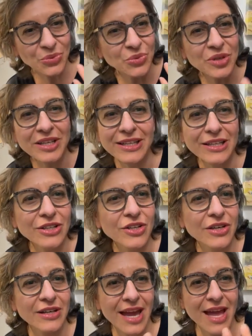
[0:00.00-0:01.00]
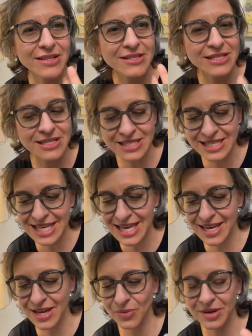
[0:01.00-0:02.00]
really look and
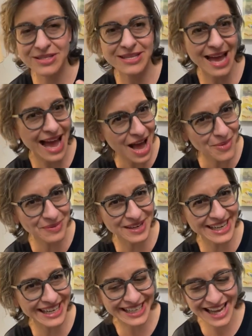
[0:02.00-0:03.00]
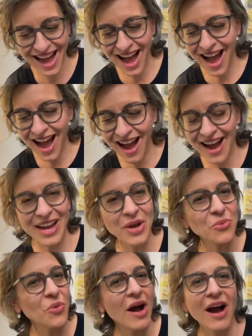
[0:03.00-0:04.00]
see what is happening. I
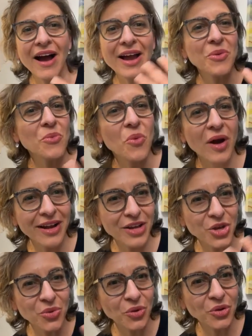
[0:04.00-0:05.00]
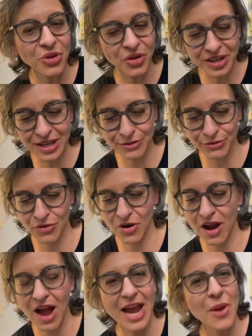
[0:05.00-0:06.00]
am what you were looking
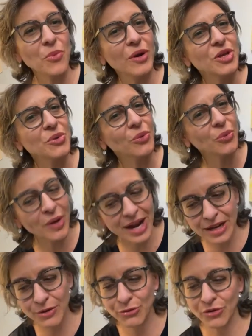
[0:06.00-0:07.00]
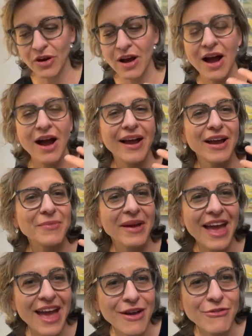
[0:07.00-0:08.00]
for. I am what you were waiting for. I
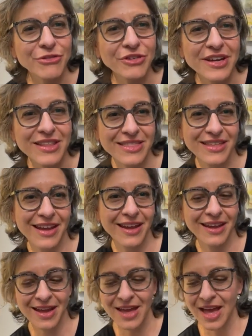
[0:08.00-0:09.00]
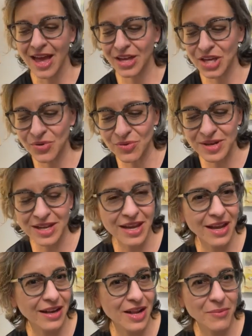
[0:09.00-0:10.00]
am everything you
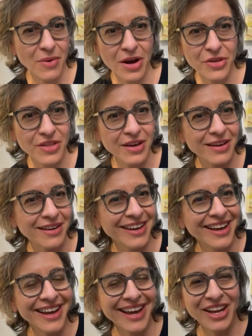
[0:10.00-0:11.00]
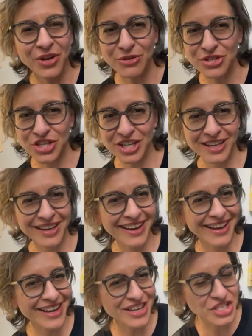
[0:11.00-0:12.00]
need. And Martha, you know,
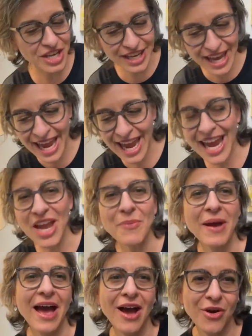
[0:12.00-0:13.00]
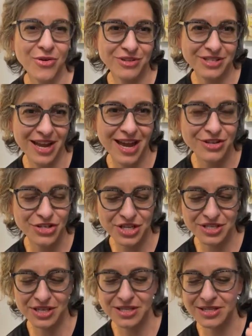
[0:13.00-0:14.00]
she came out at
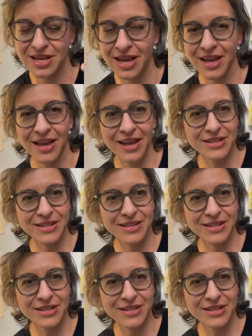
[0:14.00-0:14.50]
Jesus